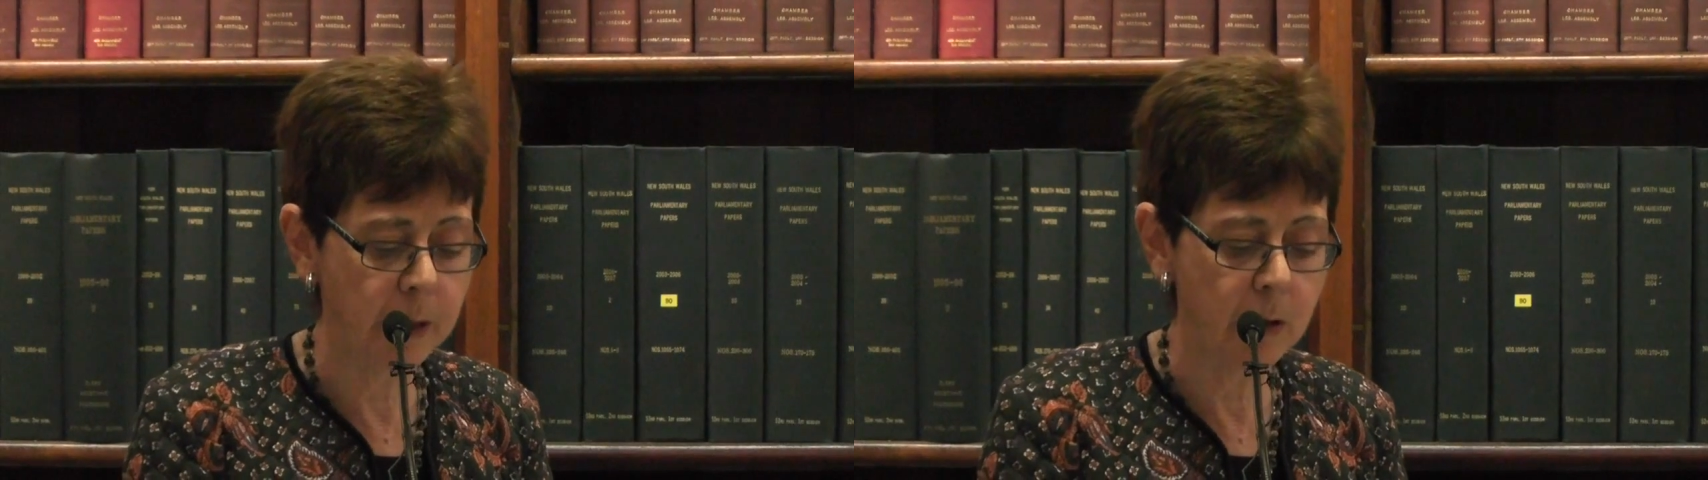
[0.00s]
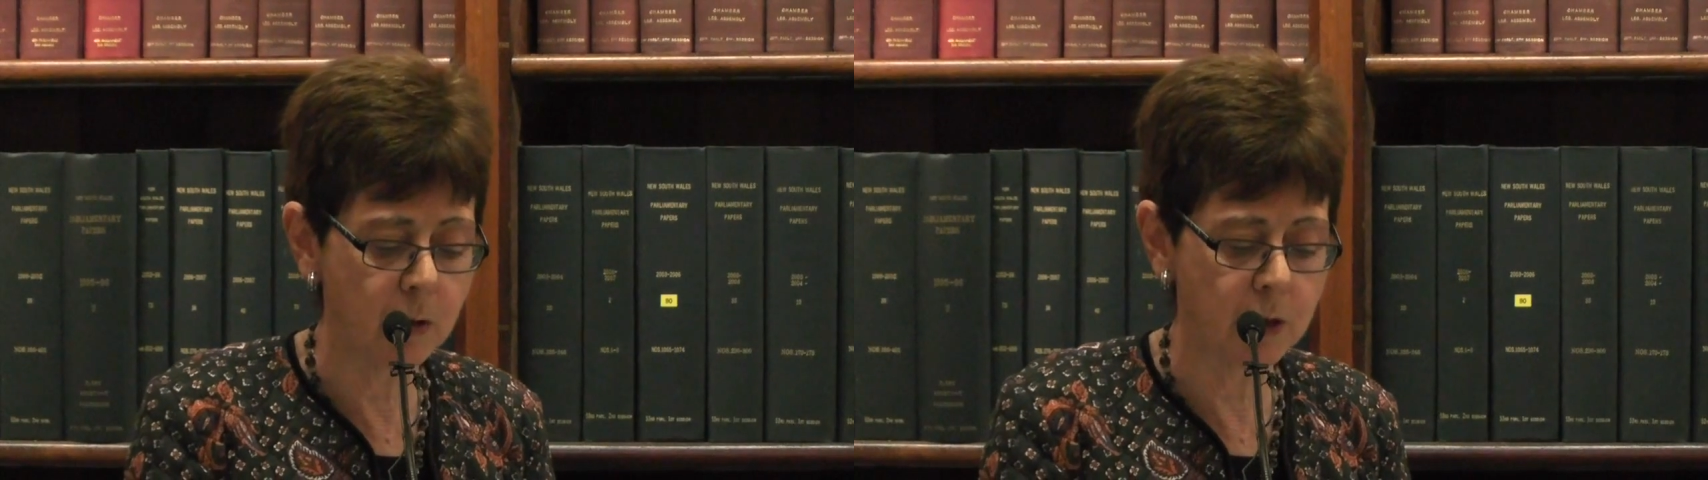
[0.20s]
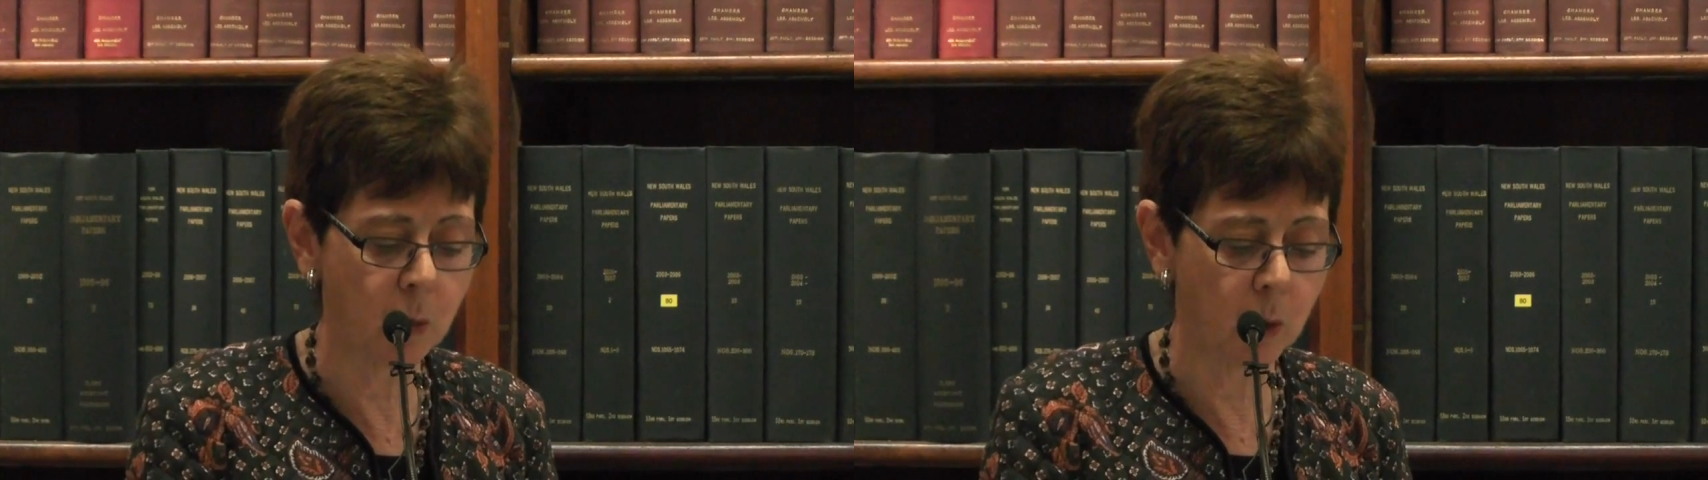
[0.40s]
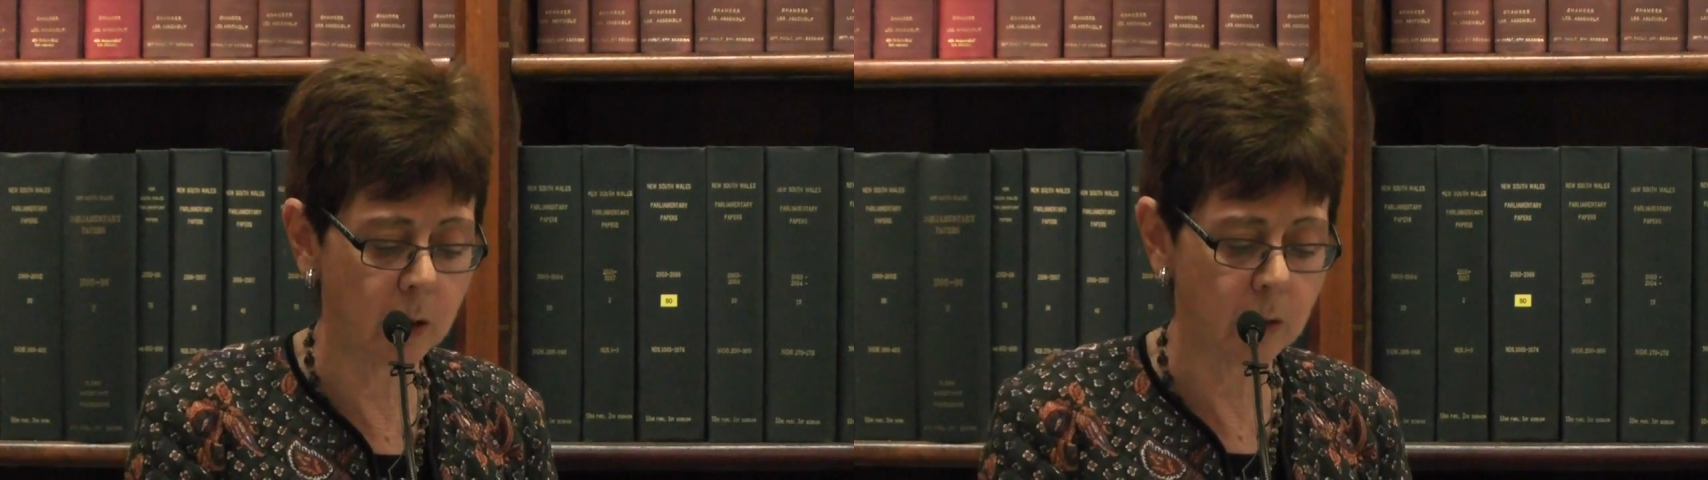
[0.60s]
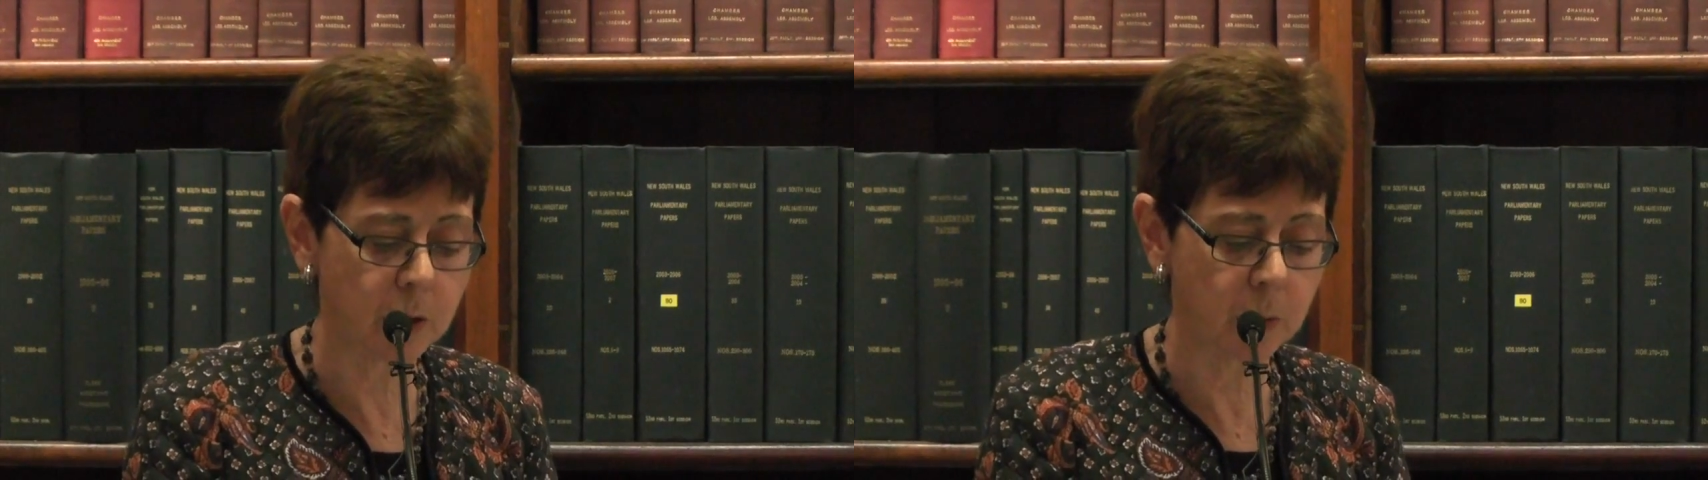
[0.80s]
be using
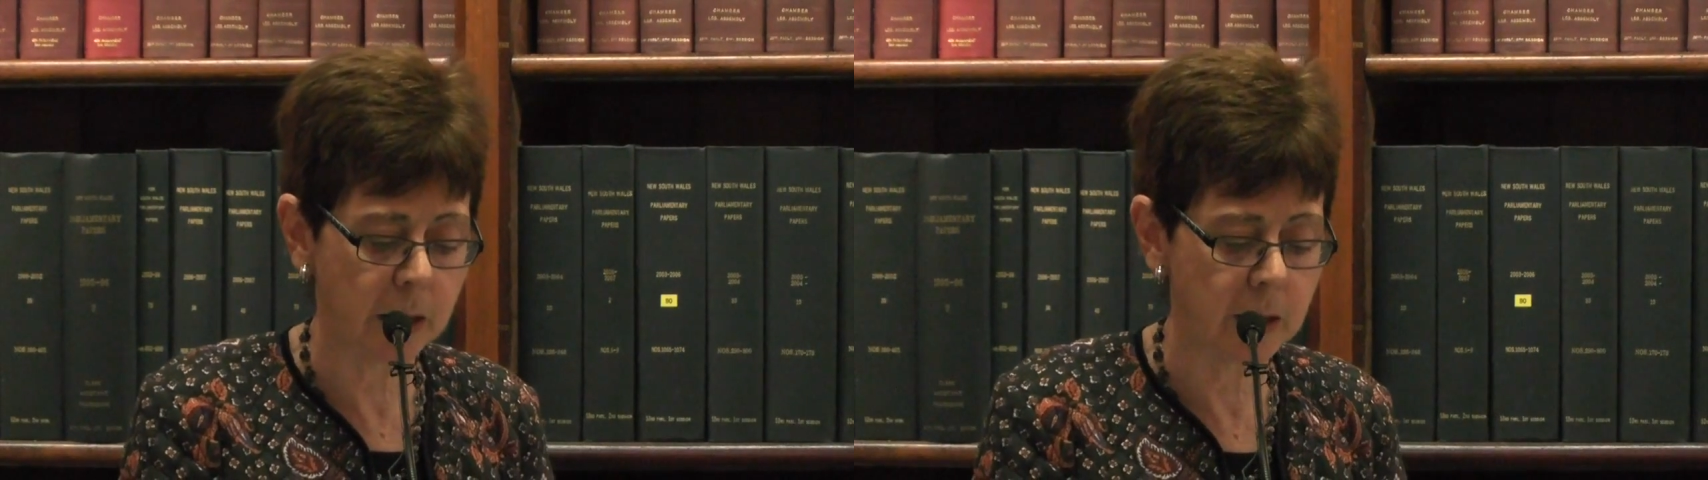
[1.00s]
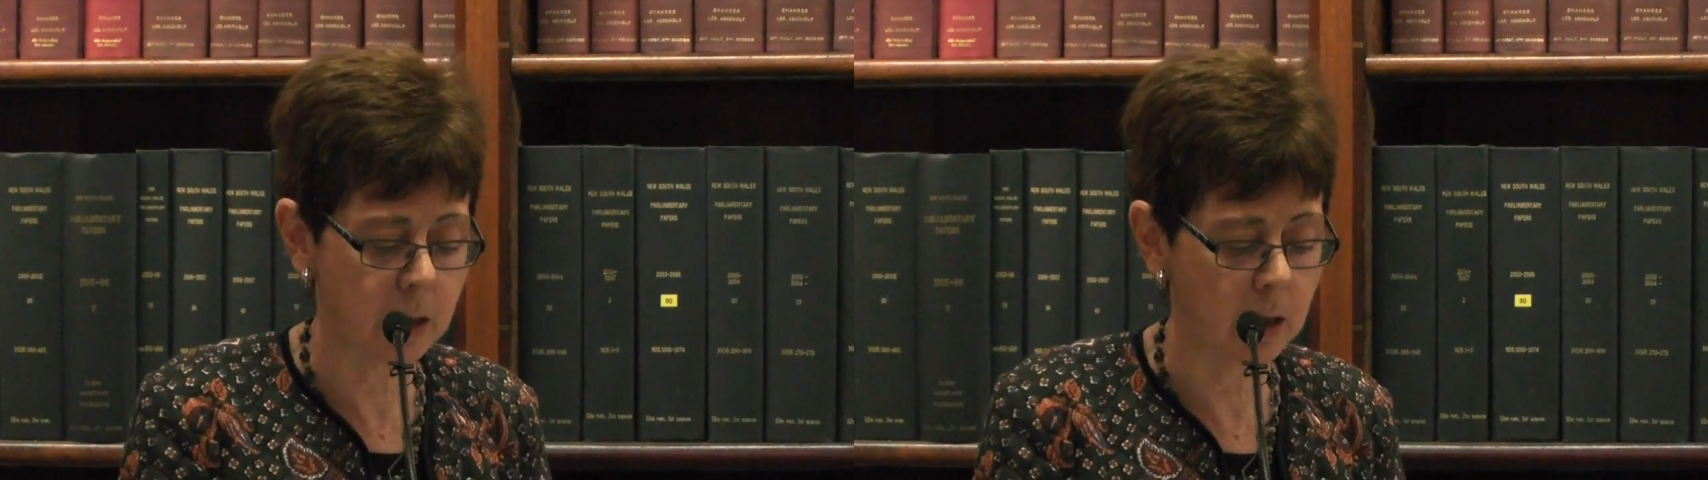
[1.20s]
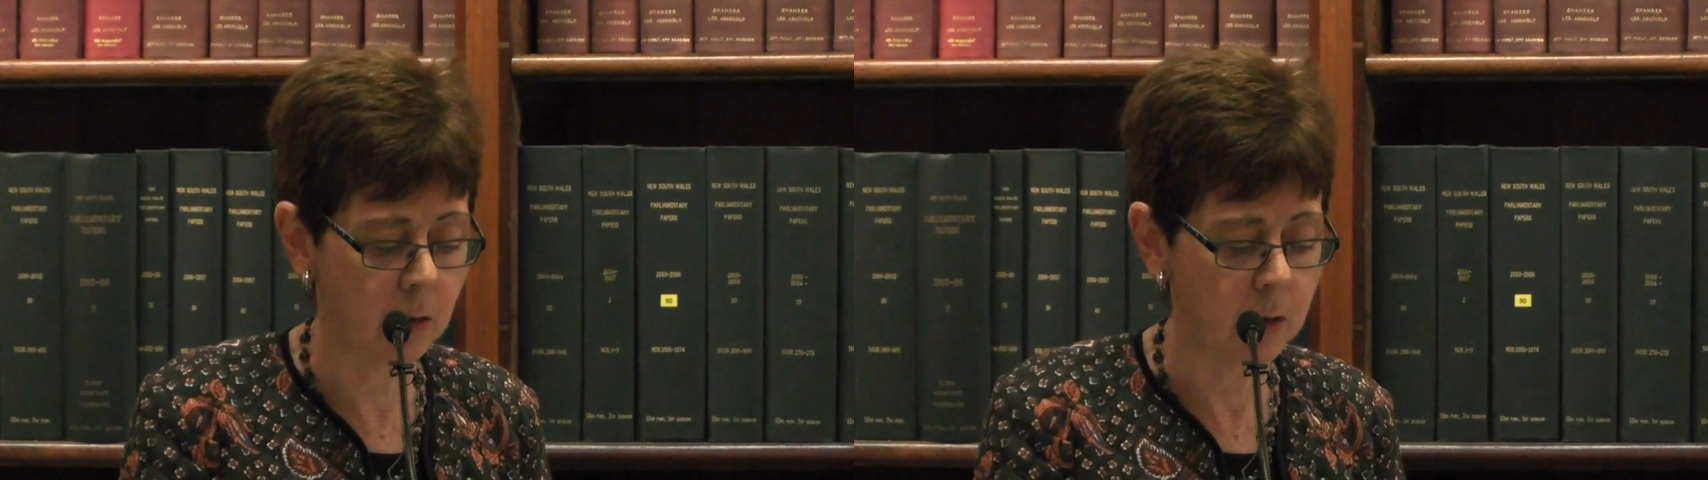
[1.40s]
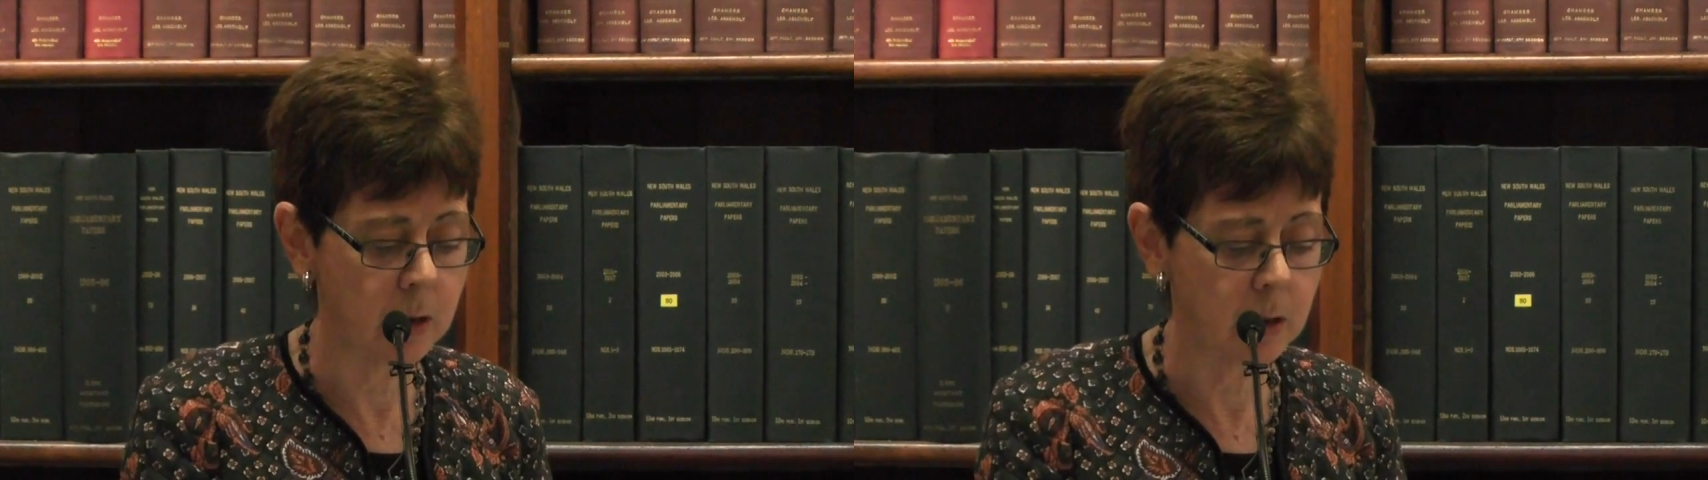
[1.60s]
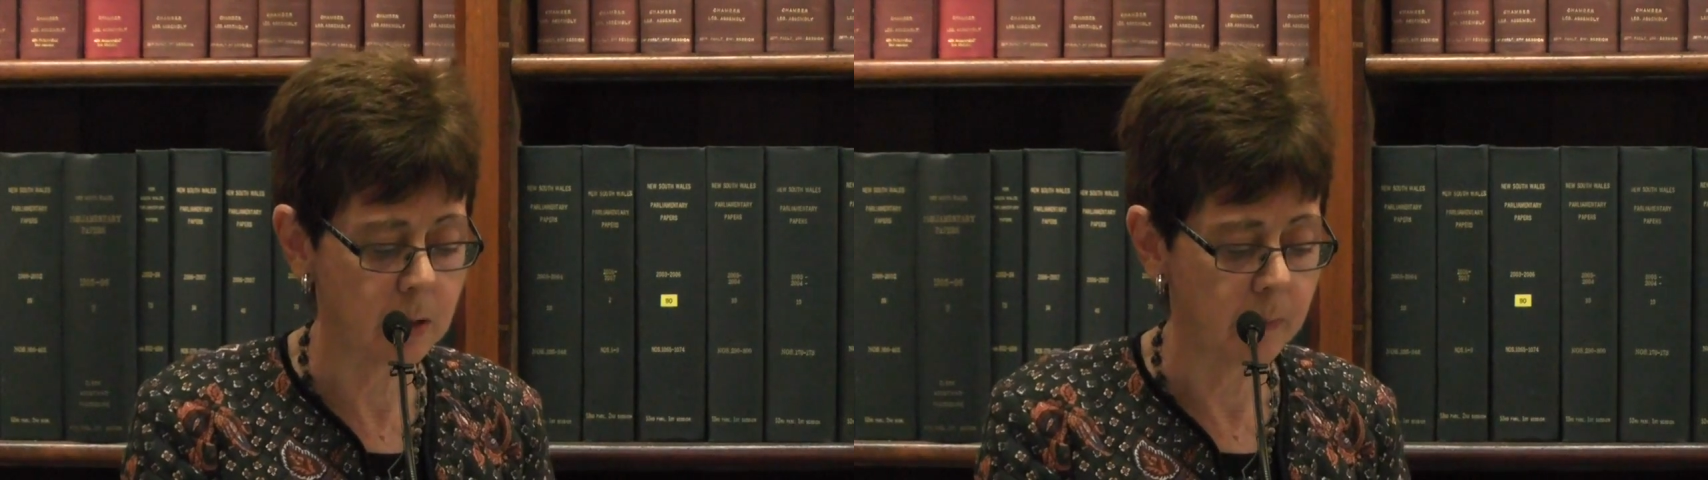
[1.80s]
what little space there
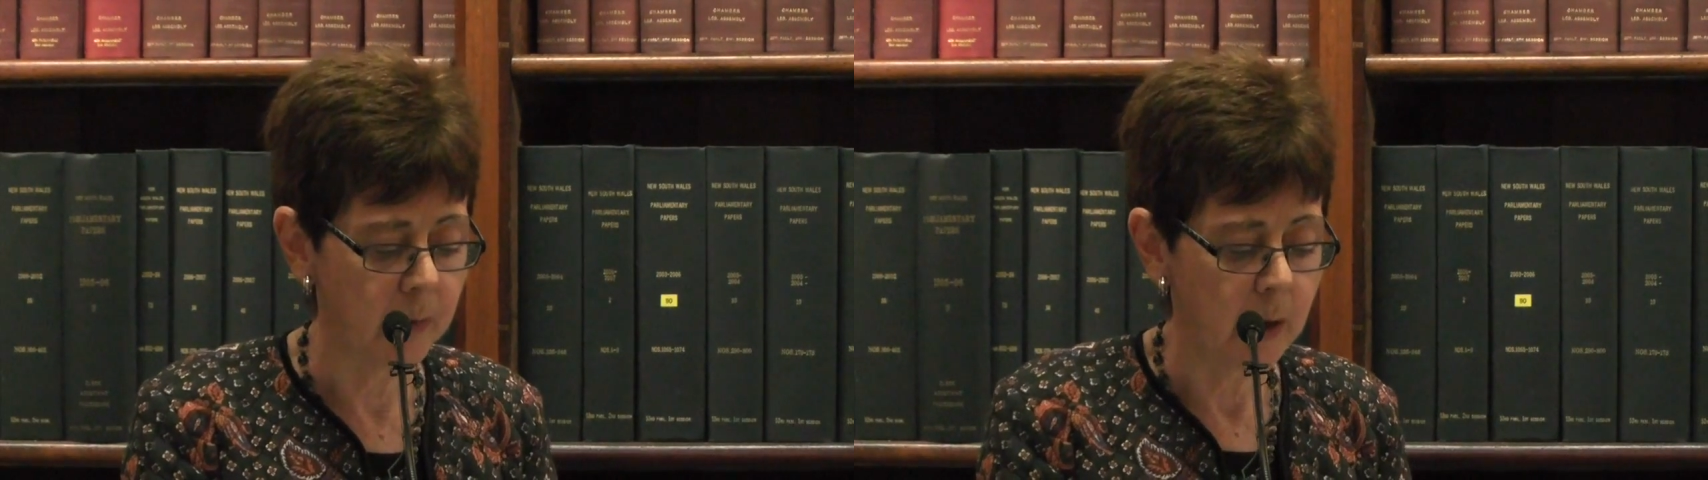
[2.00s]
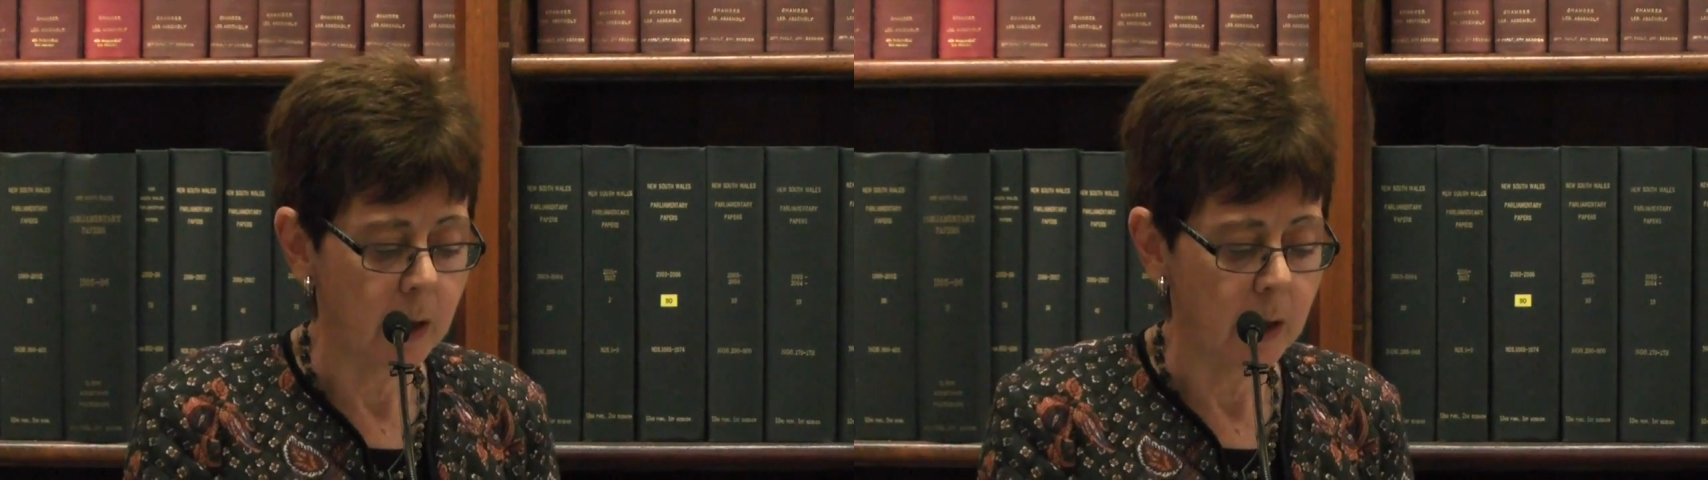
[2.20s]
is.